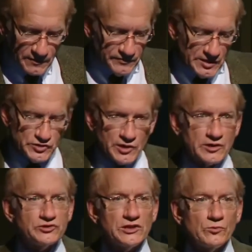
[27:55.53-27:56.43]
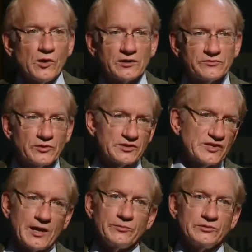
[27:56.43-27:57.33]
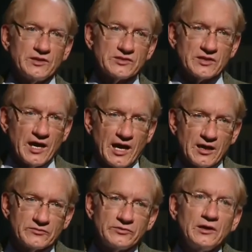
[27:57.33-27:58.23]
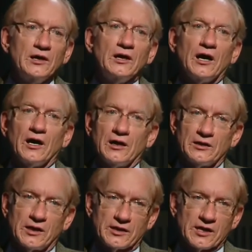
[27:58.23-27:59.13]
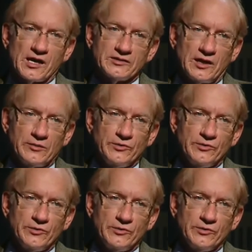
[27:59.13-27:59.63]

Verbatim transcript: VGRG1, for example, doesn't have uh, a cognate